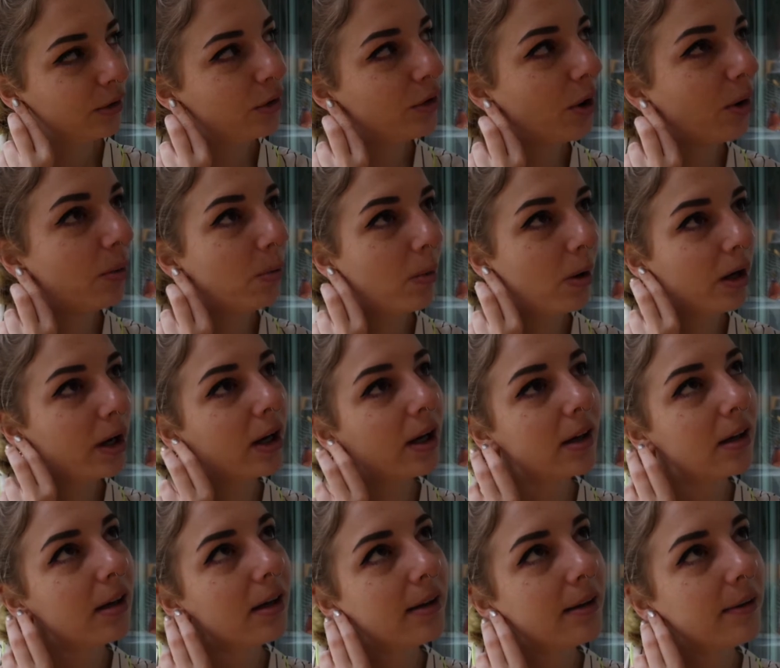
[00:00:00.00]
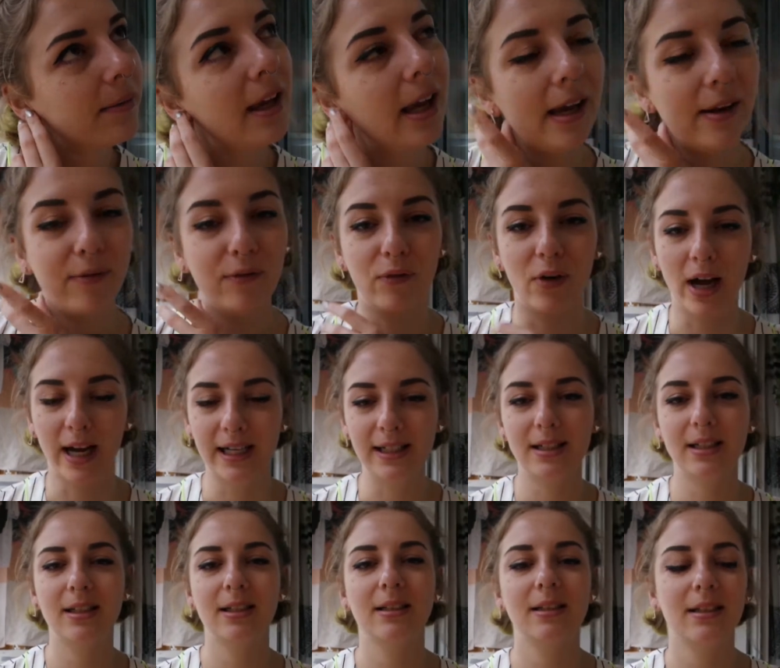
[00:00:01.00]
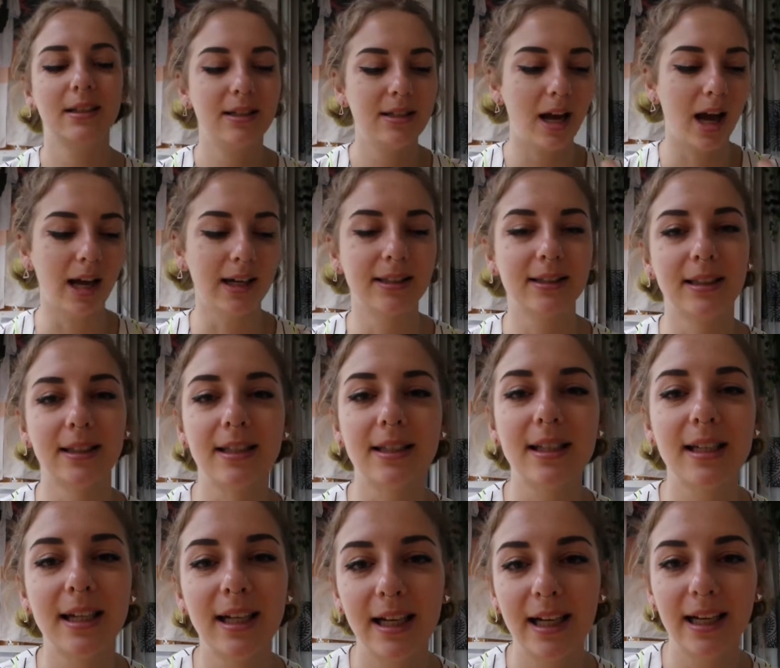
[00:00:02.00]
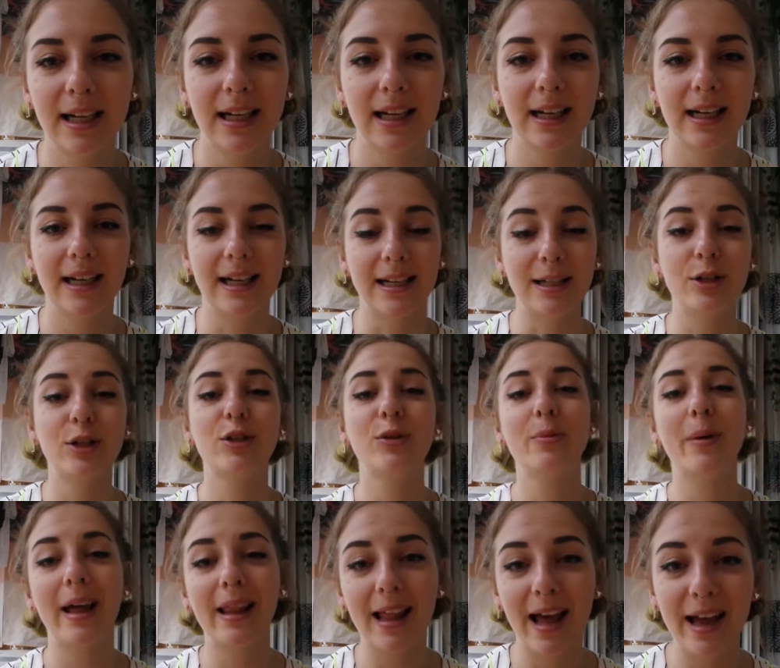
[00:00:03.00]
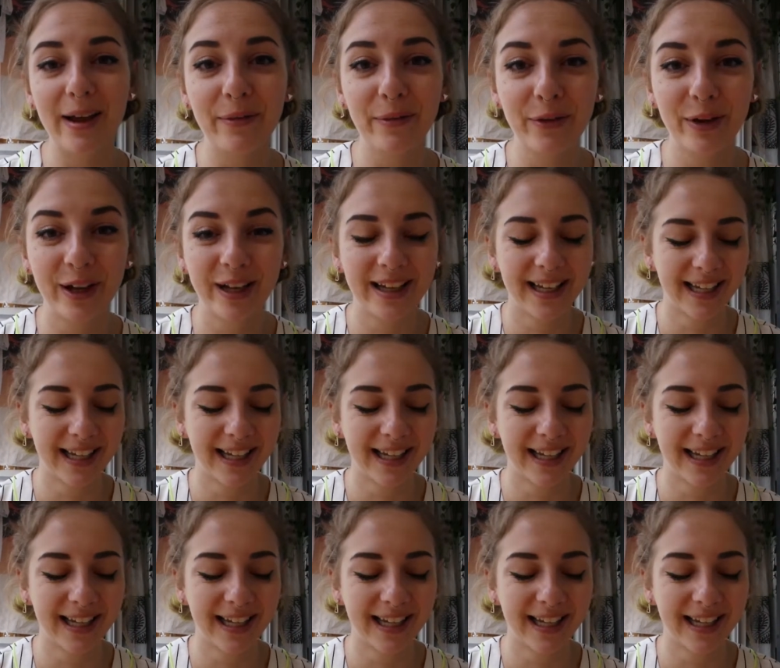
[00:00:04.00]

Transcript: don't want to invite toxicity into my life.